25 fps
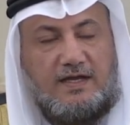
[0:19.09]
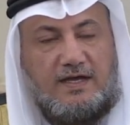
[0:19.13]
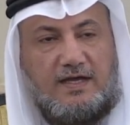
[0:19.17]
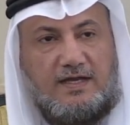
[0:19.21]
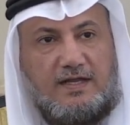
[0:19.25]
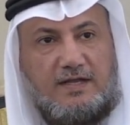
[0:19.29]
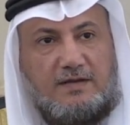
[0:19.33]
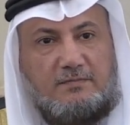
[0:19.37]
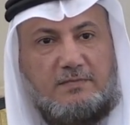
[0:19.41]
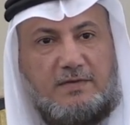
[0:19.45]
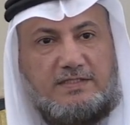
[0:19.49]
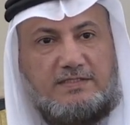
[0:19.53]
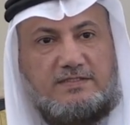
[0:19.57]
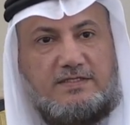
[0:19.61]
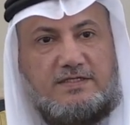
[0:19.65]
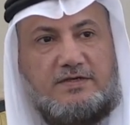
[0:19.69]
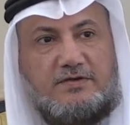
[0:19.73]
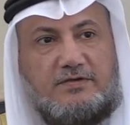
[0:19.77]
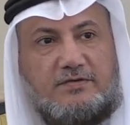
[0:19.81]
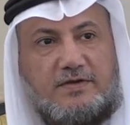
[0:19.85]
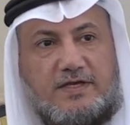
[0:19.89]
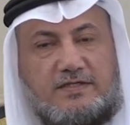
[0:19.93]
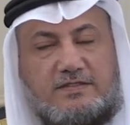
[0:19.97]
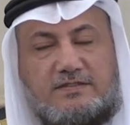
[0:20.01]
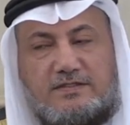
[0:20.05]
Allah Almighty
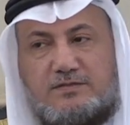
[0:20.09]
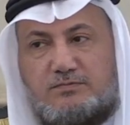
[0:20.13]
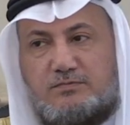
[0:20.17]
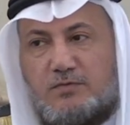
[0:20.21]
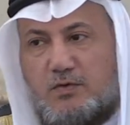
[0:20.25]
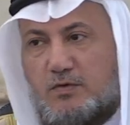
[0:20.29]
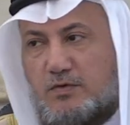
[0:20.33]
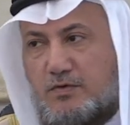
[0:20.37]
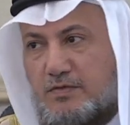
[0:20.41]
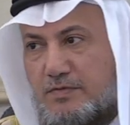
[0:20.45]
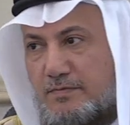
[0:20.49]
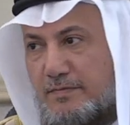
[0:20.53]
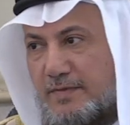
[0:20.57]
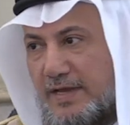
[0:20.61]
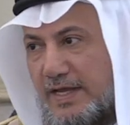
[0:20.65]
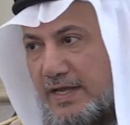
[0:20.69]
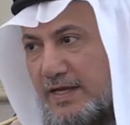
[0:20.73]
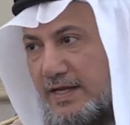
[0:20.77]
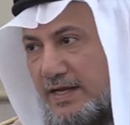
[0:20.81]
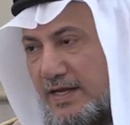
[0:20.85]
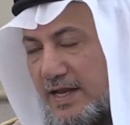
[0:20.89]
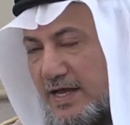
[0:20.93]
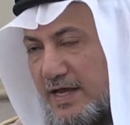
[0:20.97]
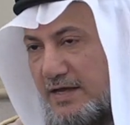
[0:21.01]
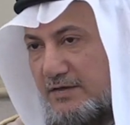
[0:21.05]
created both
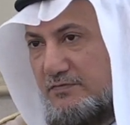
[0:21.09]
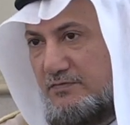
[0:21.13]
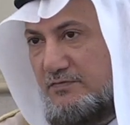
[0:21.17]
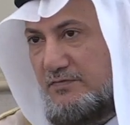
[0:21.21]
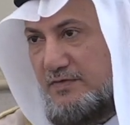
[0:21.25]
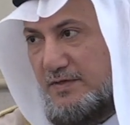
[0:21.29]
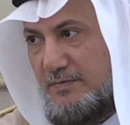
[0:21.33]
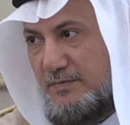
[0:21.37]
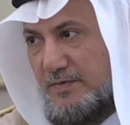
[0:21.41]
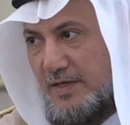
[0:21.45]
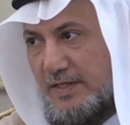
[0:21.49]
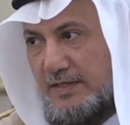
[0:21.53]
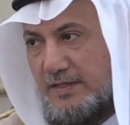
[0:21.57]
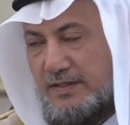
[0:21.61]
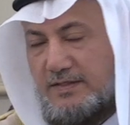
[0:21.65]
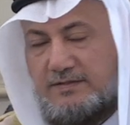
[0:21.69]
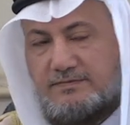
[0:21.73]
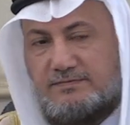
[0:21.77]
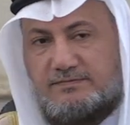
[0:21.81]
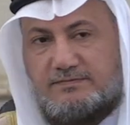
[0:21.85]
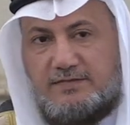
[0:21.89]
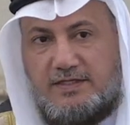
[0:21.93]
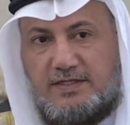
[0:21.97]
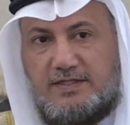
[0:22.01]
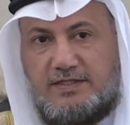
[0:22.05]
male and female.
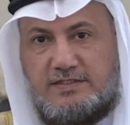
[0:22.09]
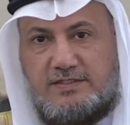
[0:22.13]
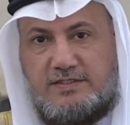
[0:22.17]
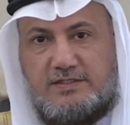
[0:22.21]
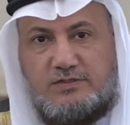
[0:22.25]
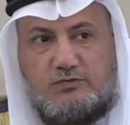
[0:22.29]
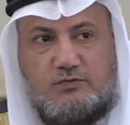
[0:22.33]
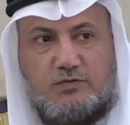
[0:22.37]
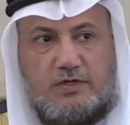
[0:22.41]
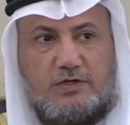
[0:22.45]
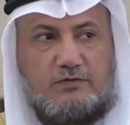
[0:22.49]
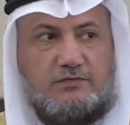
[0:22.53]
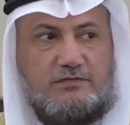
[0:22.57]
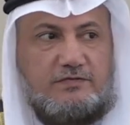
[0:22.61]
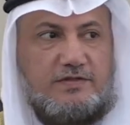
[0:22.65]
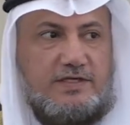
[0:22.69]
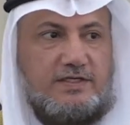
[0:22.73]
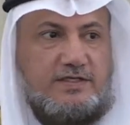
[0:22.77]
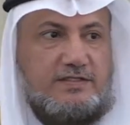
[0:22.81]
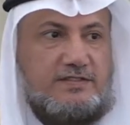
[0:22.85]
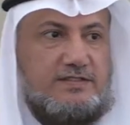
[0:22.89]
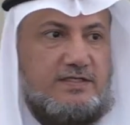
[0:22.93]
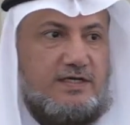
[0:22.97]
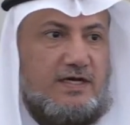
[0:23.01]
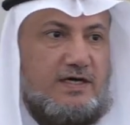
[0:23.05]
And this is one of
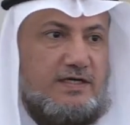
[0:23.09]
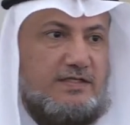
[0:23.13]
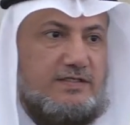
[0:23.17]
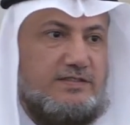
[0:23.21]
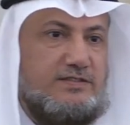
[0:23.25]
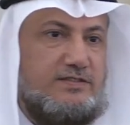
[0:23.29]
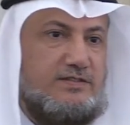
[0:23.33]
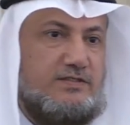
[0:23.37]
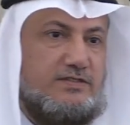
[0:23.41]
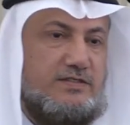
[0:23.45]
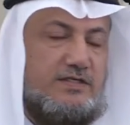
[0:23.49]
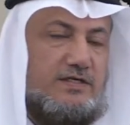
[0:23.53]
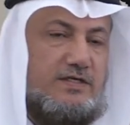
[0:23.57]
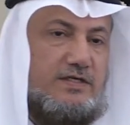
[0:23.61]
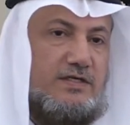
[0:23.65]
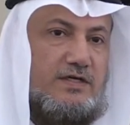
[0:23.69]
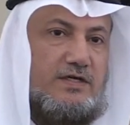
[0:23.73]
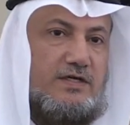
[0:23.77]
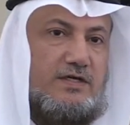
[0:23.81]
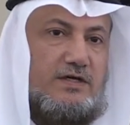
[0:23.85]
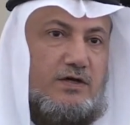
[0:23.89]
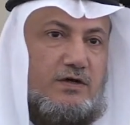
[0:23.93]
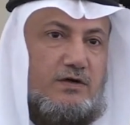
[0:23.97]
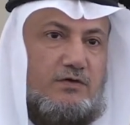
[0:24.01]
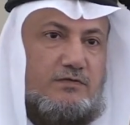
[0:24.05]
the signs
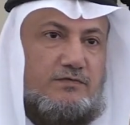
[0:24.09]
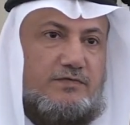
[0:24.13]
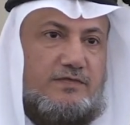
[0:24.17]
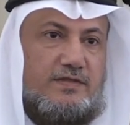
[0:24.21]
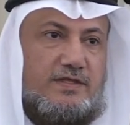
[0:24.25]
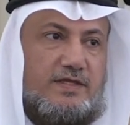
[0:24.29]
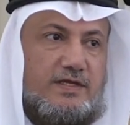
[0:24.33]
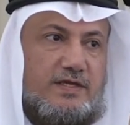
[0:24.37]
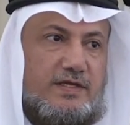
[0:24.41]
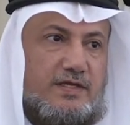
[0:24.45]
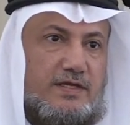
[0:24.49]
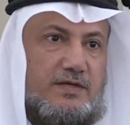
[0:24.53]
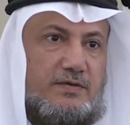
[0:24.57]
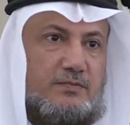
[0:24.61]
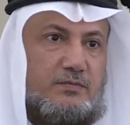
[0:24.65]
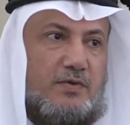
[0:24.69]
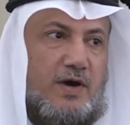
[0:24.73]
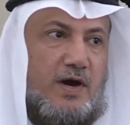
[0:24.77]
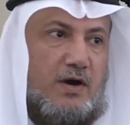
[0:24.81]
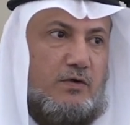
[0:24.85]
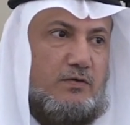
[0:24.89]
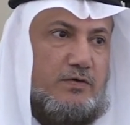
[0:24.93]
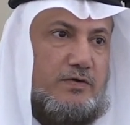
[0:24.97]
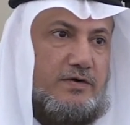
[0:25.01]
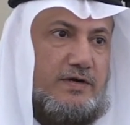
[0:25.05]
of the
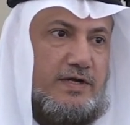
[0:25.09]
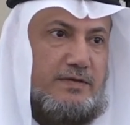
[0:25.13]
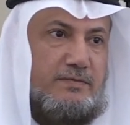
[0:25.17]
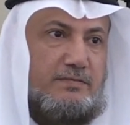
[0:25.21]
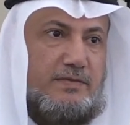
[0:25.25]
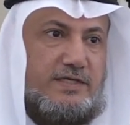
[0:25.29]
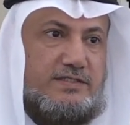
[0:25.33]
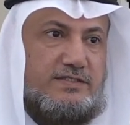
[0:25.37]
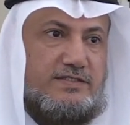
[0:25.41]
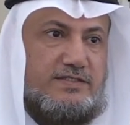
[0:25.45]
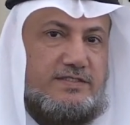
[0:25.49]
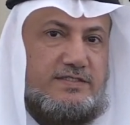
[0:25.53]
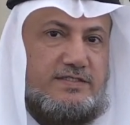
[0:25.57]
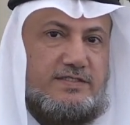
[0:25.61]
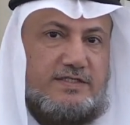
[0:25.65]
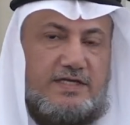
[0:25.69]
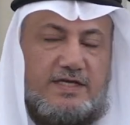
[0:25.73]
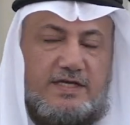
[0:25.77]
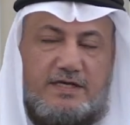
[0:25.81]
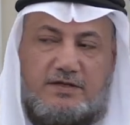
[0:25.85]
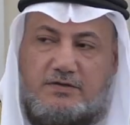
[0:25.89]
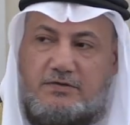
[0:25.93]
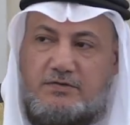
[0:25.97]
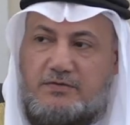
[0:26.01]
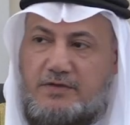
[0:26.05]
power and
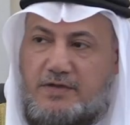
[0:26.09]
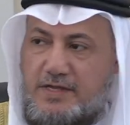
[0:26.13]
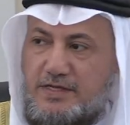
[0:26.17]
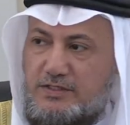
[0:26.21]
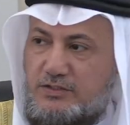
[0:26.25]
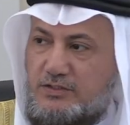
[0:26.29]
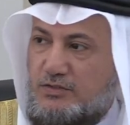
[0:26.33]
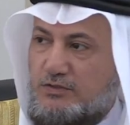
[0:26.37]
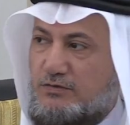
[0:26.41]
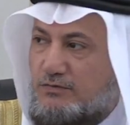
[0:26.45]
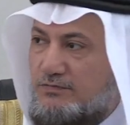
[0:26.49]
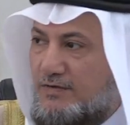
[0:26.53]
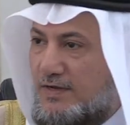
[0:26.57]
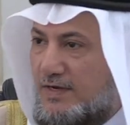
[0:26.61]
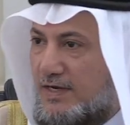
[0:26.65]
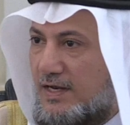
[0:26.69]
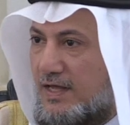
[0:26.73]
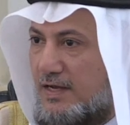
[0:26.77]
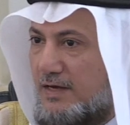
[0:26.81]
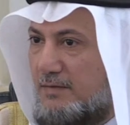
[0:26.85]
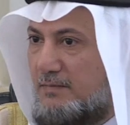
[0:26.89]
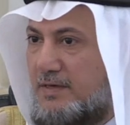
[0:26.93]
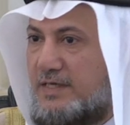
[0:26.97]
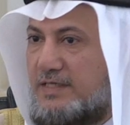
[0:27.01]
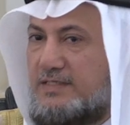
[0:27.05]
majesty and creation of
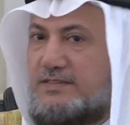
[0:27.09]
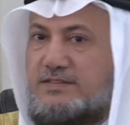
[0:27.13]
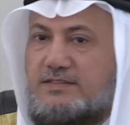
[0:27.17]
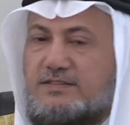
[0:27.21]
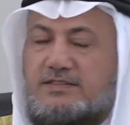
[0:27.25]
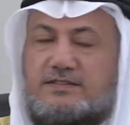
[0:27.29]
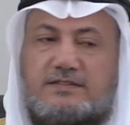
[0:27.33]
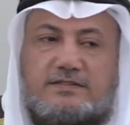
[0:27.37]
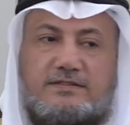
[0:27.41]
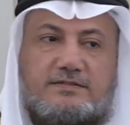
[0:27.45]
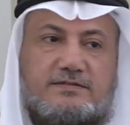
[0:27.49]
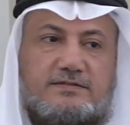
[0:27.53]
Allah Almighty.